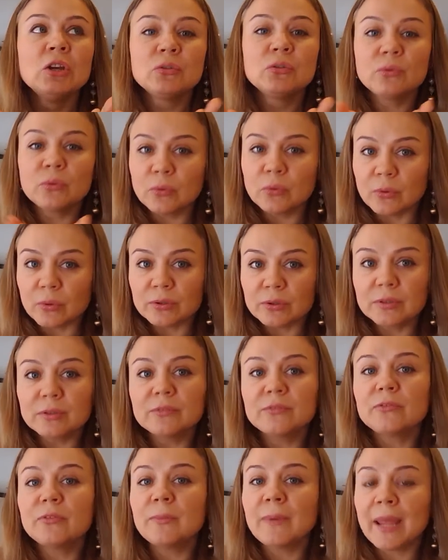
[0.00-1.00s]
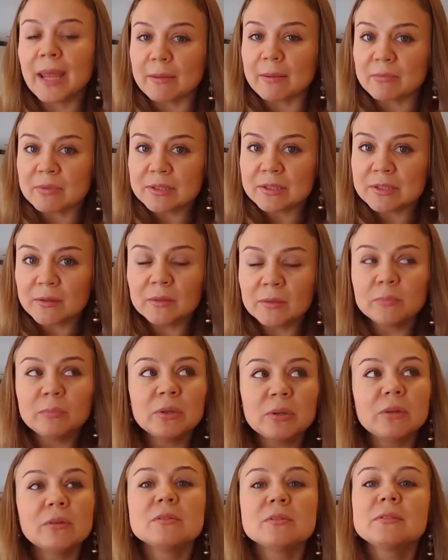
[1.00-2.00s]
to order from Amazon
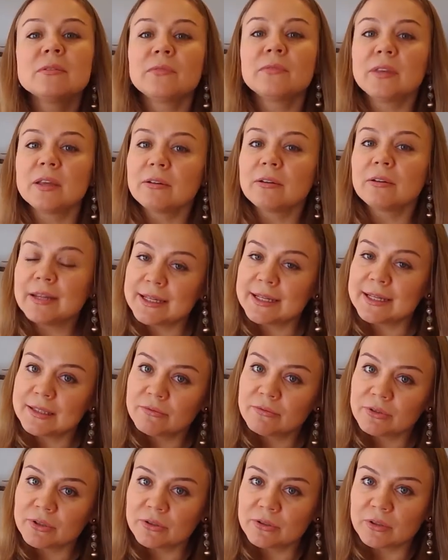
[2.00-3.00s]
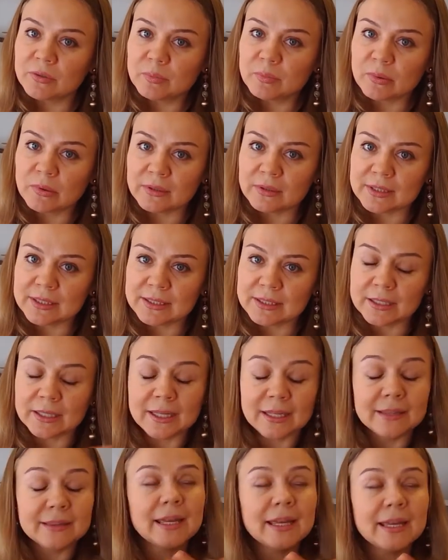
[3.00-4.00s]
because of their easy return policy.
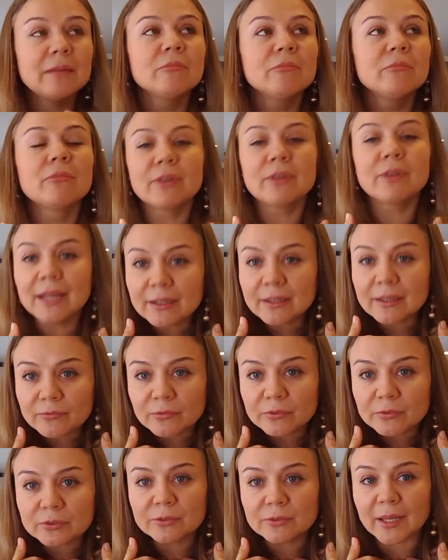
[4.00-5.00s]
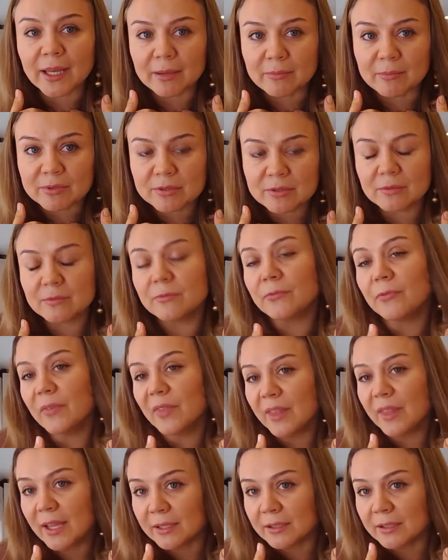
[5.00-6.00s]
And I'm grateful to Amazon for
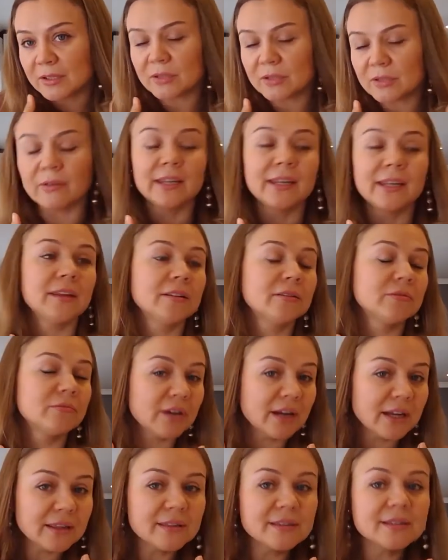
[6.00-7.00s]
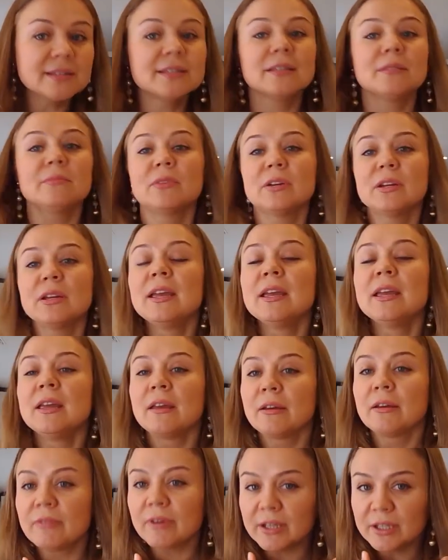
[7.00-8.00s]
that. So I can write this in my
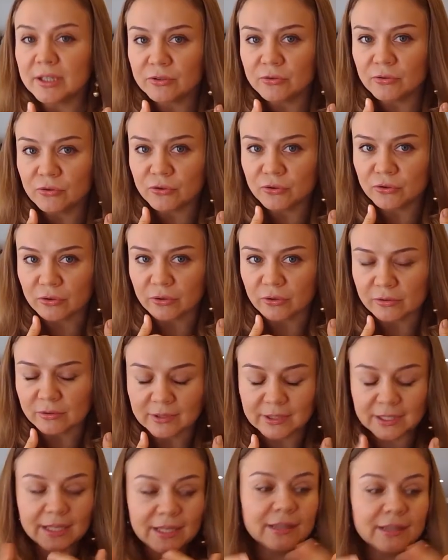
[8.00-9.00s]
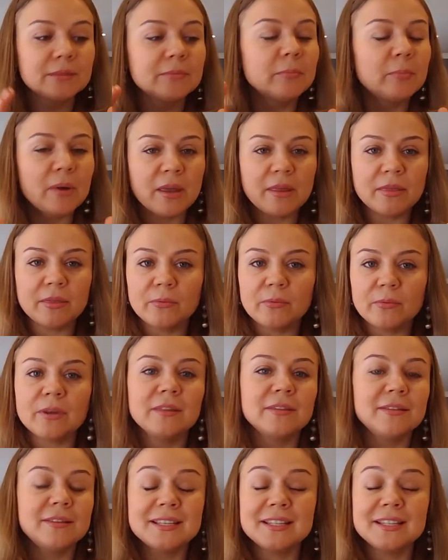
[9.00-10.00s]
gratitude journal. And by the way,
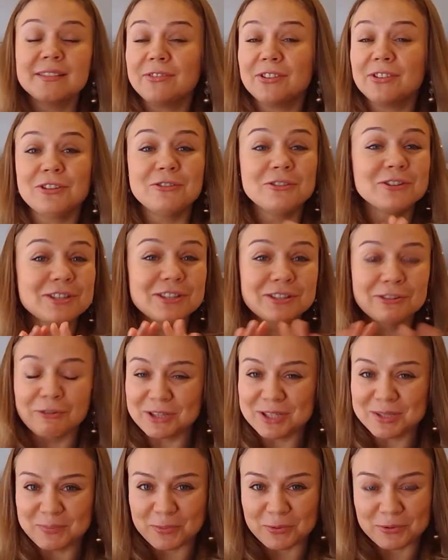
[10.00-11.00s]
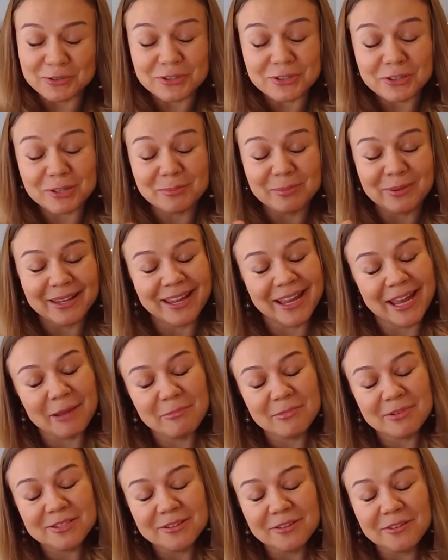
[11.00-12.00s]
this video is not sponsored by
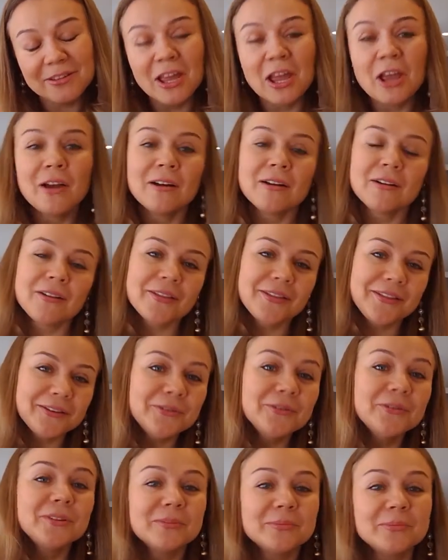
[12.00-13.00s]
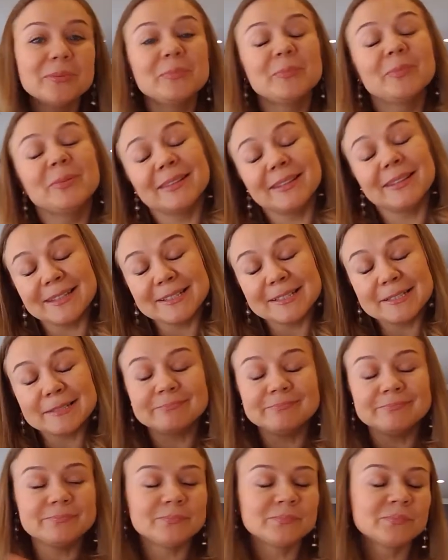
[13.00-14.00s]
Amazon, although it would be nice.
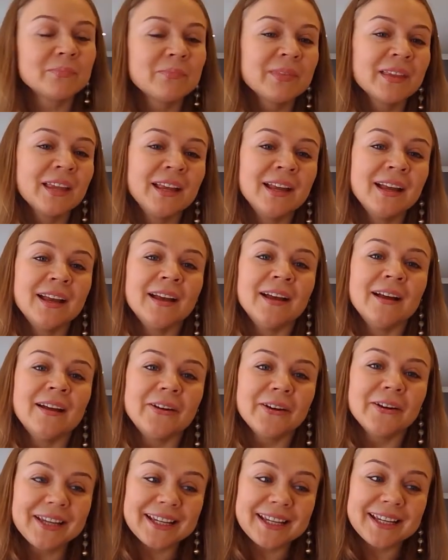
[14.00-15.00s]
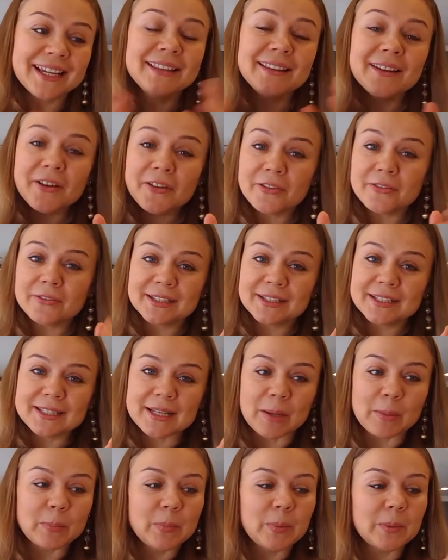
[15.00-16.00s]
Okay, another
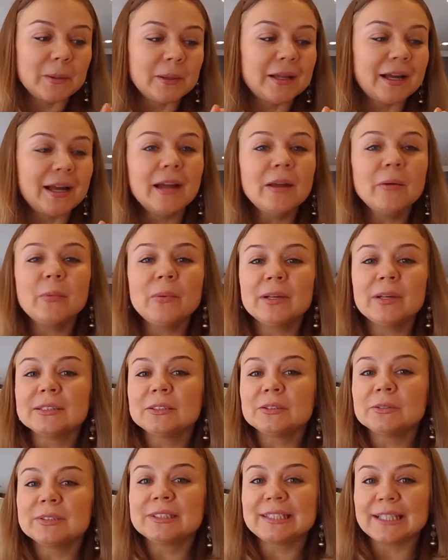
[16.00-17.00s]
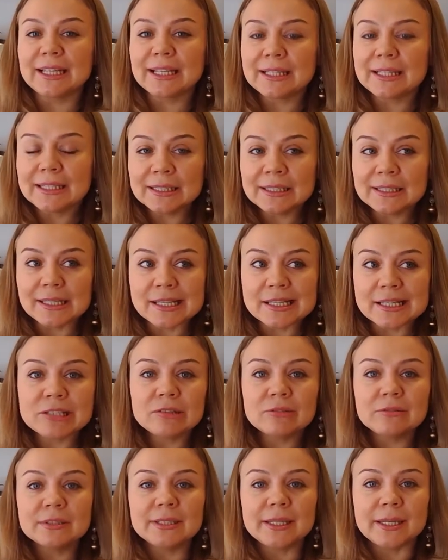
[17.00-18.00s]
example. I went to a cycling class
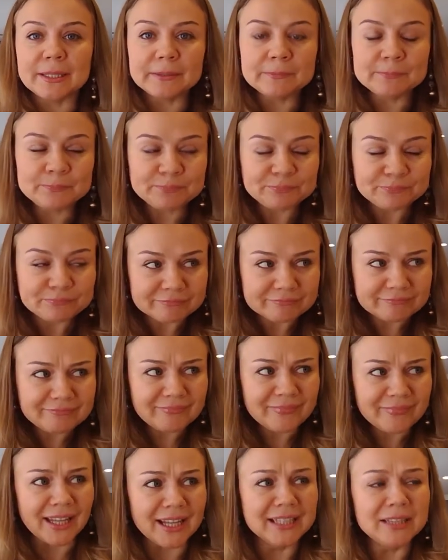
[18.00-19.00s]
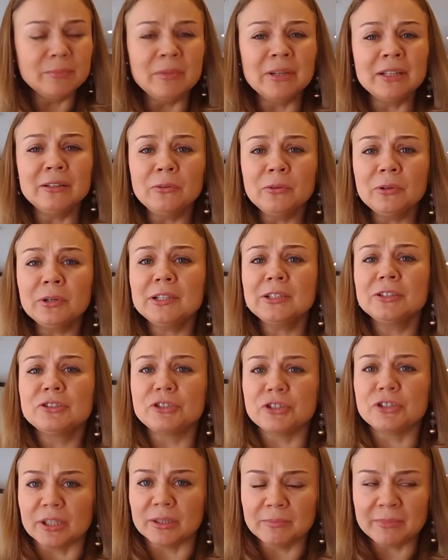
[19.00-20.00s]
today at my local
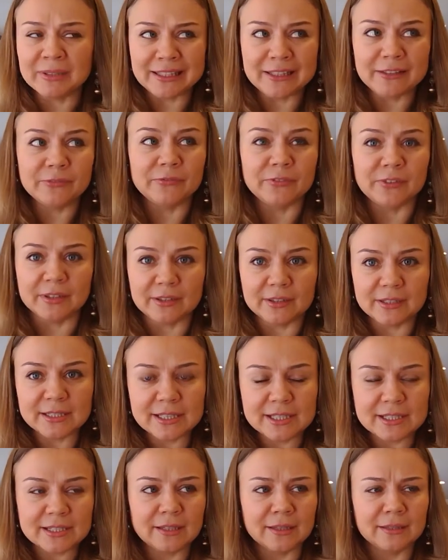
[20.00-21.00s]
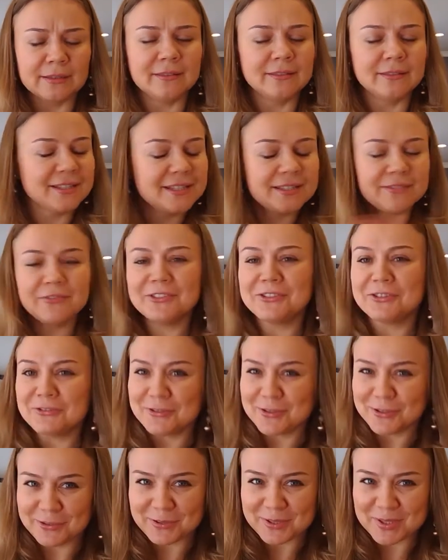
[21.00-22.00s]
gym, LA Fitness, and this video
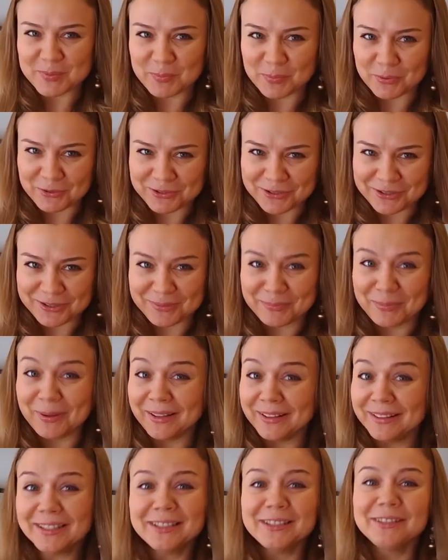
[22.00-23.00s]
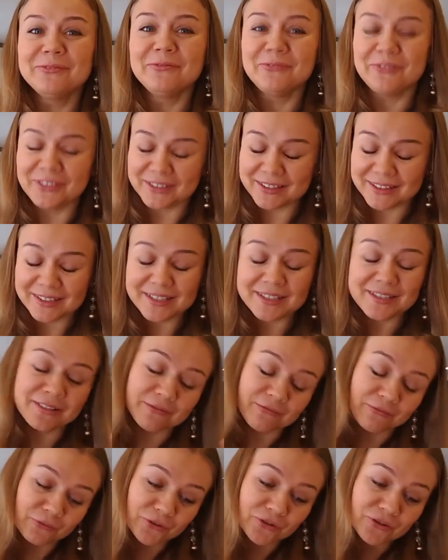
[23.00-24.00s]
is not sponsored by LA Fitness,
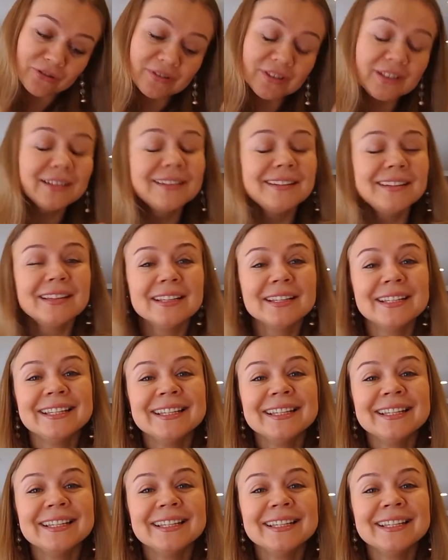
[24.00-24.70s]
unfortunately.